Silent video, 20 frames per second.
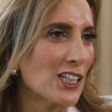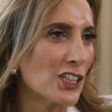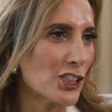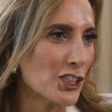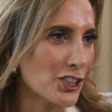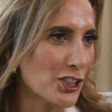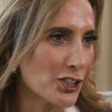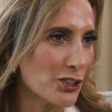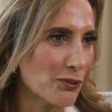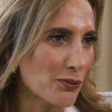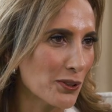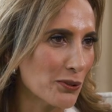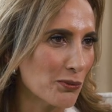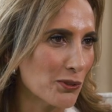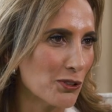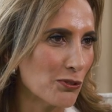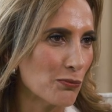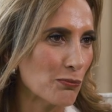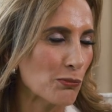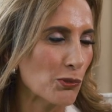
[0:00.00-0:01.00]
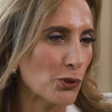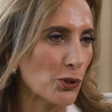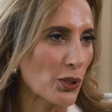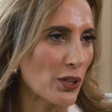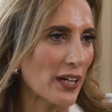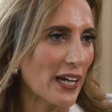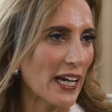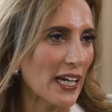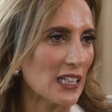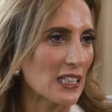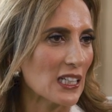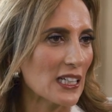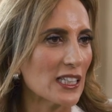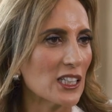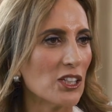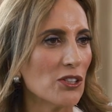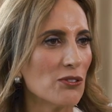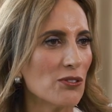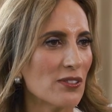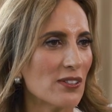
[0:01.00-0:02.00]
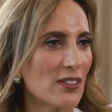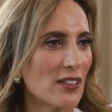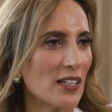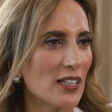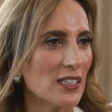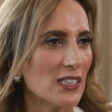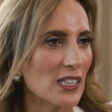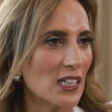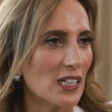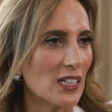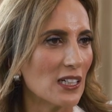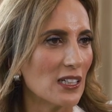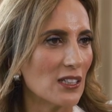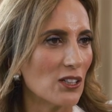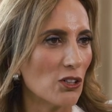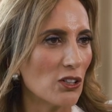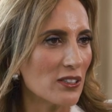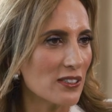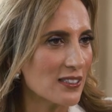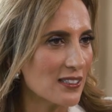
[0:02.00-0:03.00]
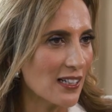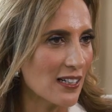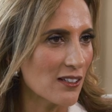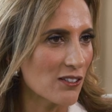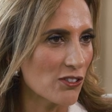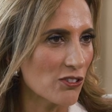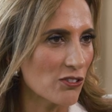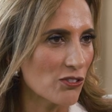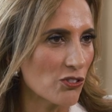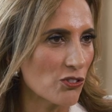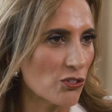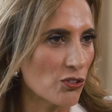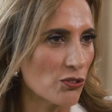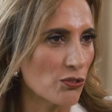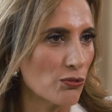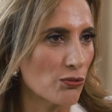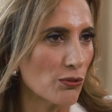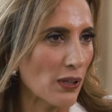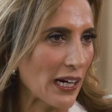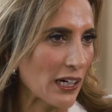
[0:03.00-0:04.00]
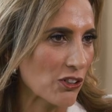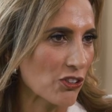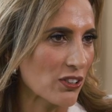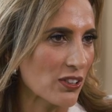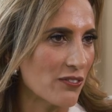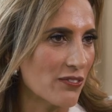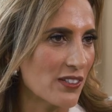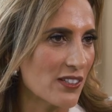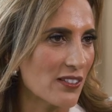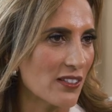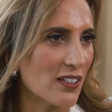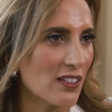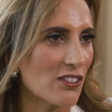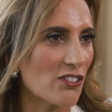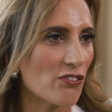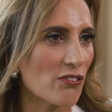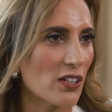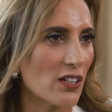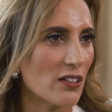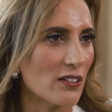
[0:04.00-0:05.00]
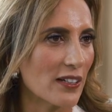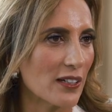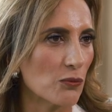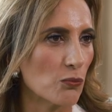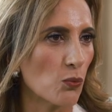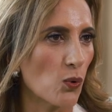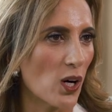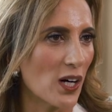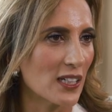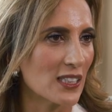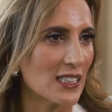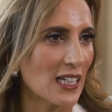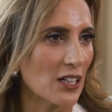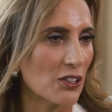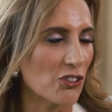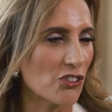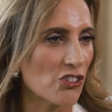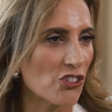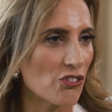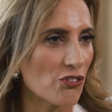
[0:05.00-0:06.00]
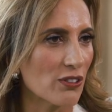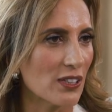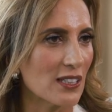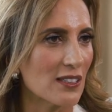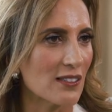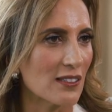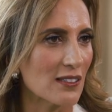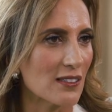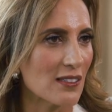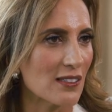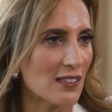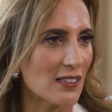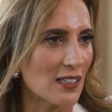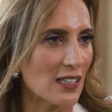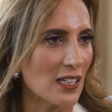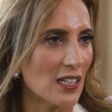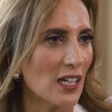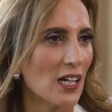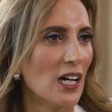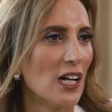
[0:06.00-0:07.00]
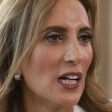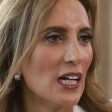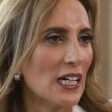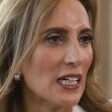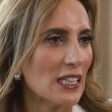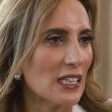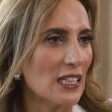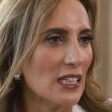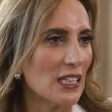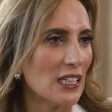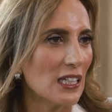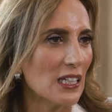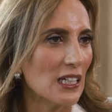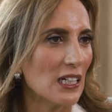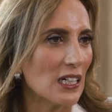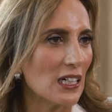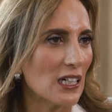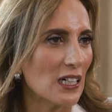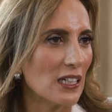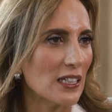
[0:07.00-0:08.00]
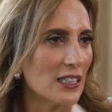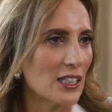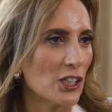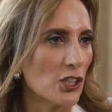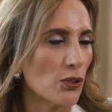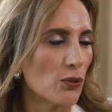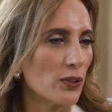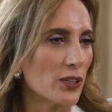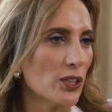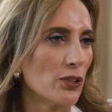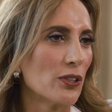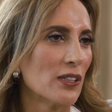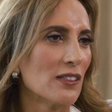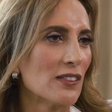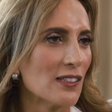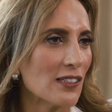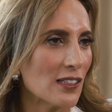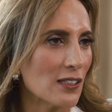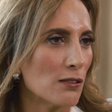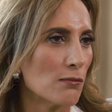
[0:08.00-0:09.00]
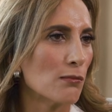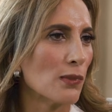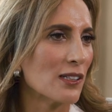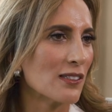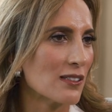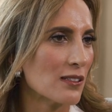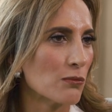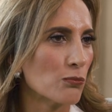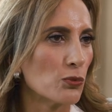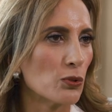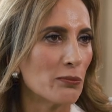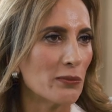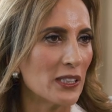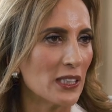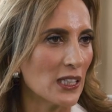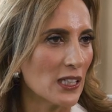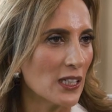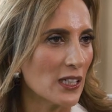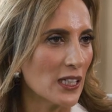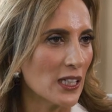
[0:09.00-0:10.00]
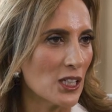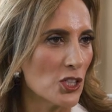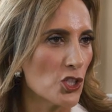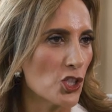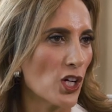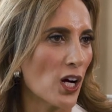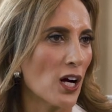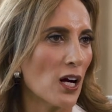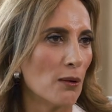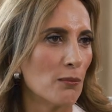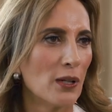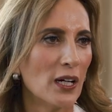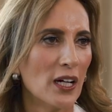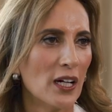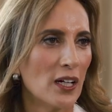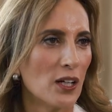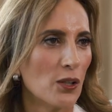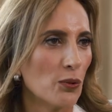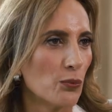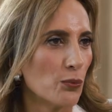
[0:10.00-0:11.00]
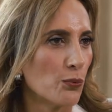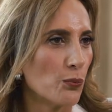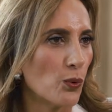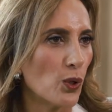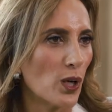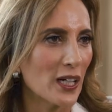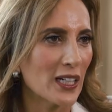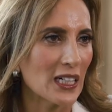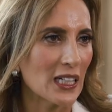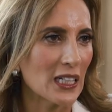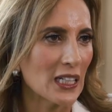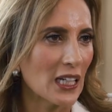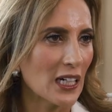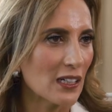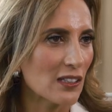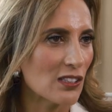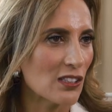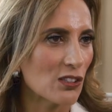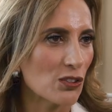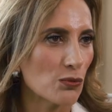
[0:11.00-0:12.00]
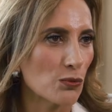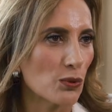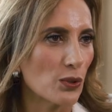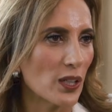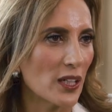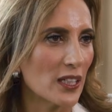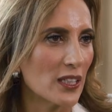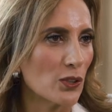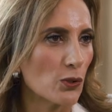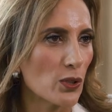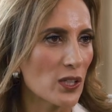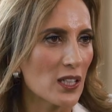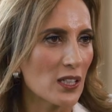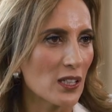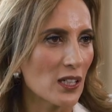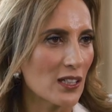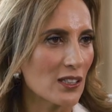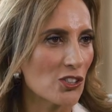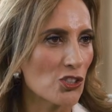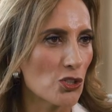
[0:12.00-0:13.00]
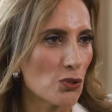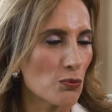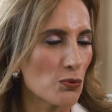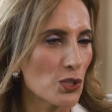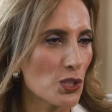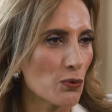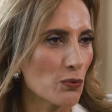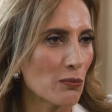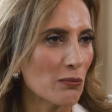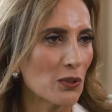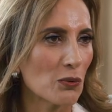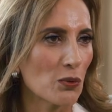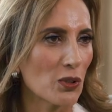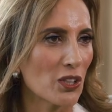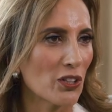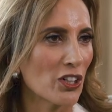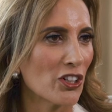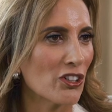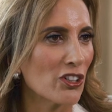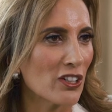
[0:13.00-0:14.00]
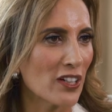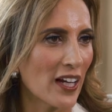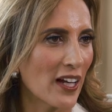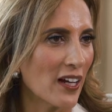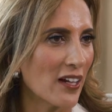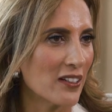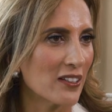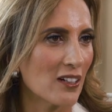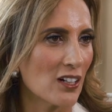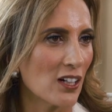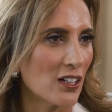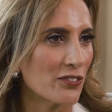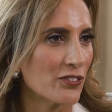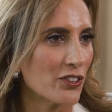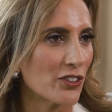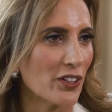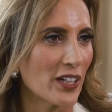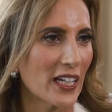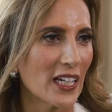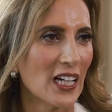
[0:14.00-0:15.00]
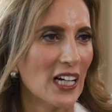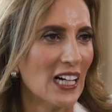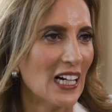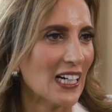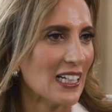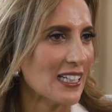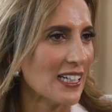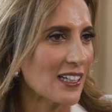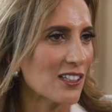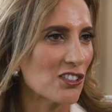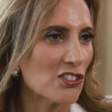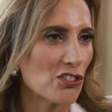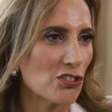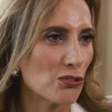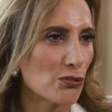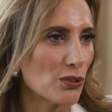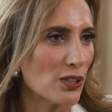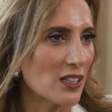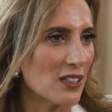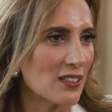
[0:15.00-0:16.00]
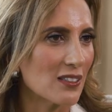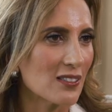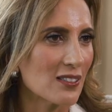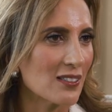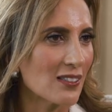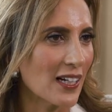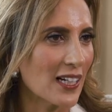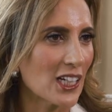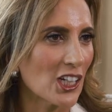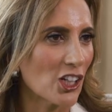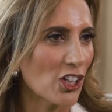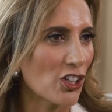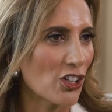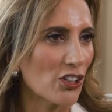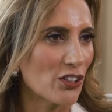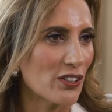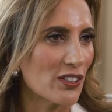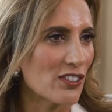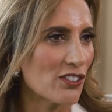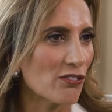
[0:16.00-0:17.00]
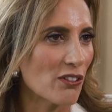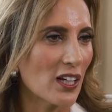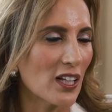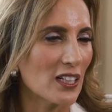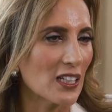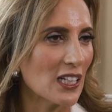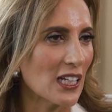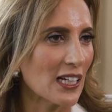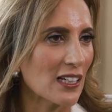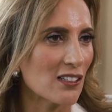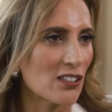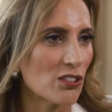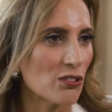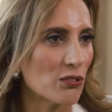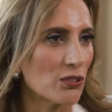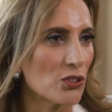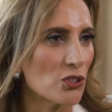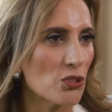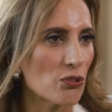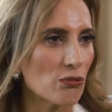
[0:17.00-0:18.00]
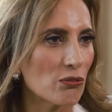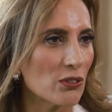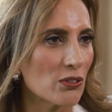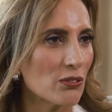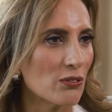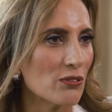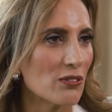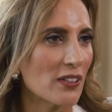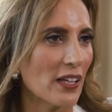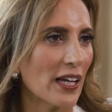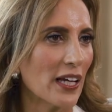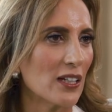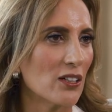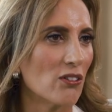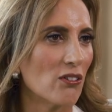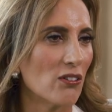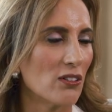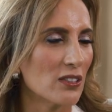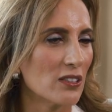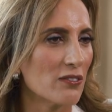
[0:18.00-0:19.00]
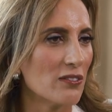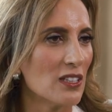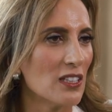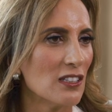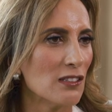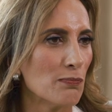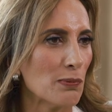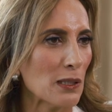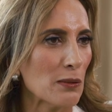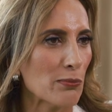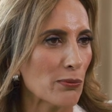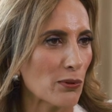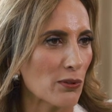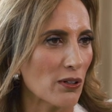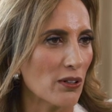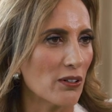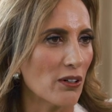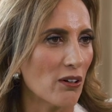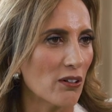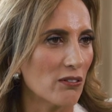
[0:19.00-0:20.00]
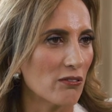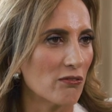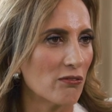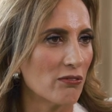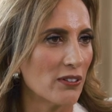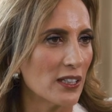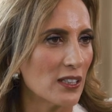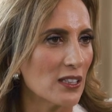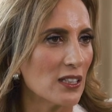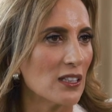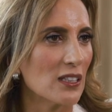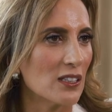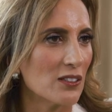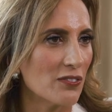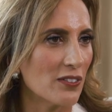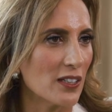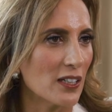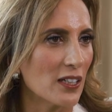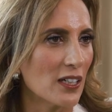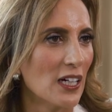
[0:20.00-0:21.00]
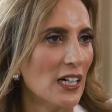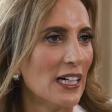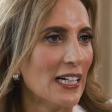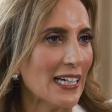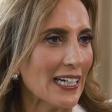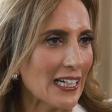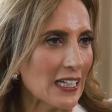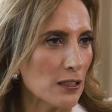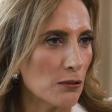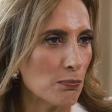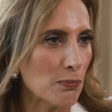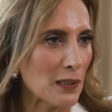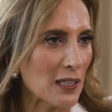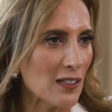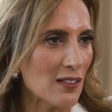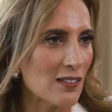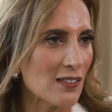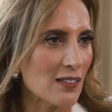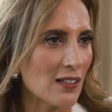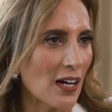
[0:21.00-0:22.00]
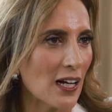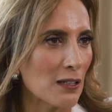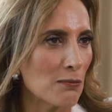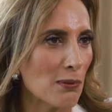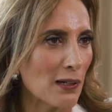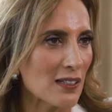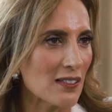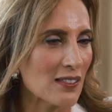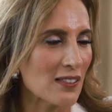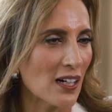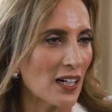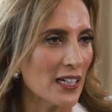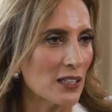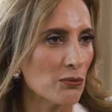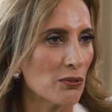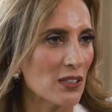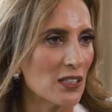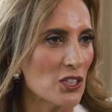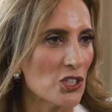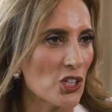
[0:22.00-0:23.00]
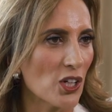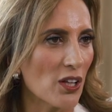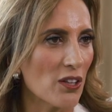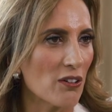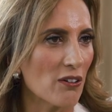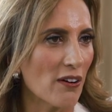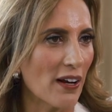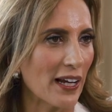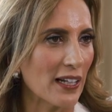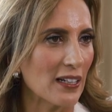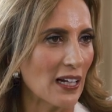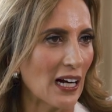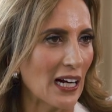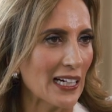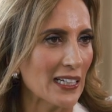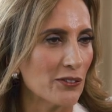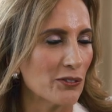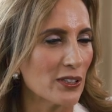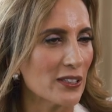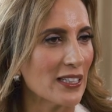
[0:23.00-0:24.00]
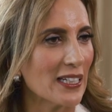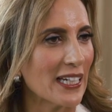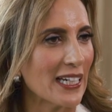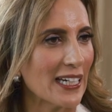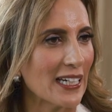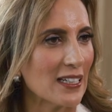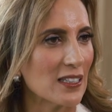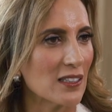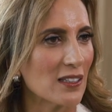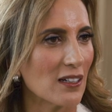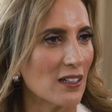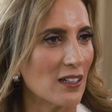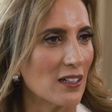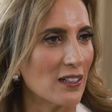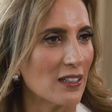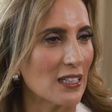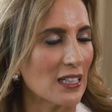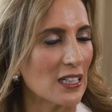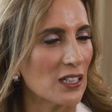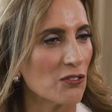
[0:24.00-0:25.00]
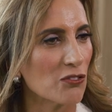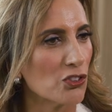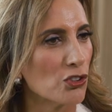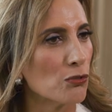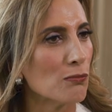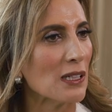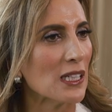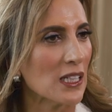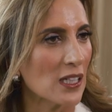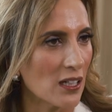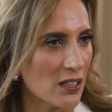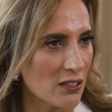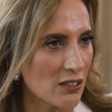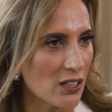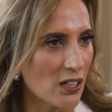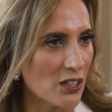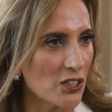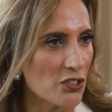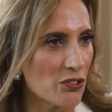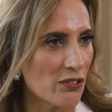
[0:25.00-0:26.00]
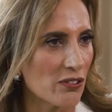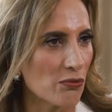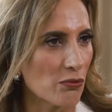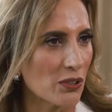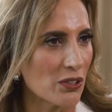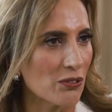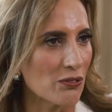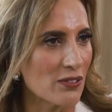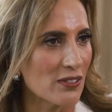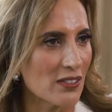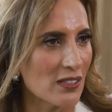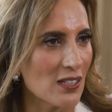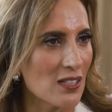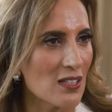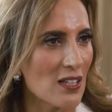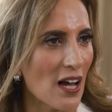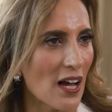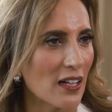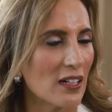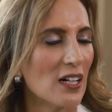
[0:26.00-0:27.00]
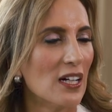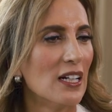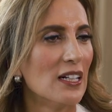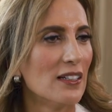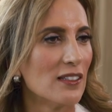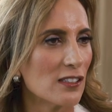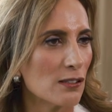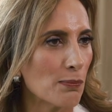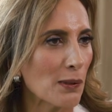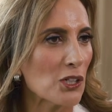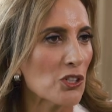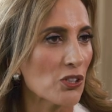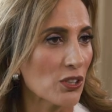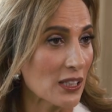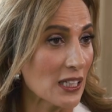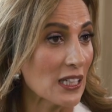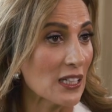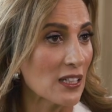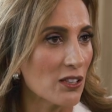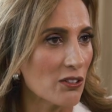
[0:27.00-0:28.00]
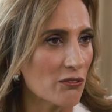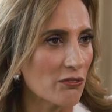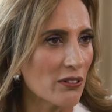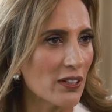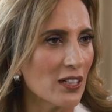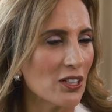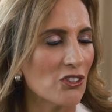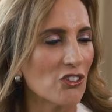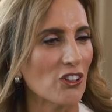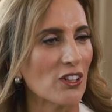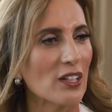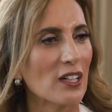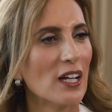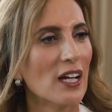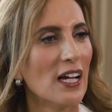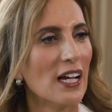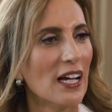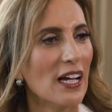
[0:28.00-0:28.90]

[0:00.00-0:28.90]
couldn't agree with you more. And like you said, all it takes is to actually visit Israel and walk down the streets and see the, you know, you can see a Muslim woman in a hijab walking next to an Orthodox Jewish woman with her head covering, next to a secular Israeli, next to a Druze. And all of these people are really living in peace side by side with each other. And I really can't think of too many other countries where you see that, especially in the region.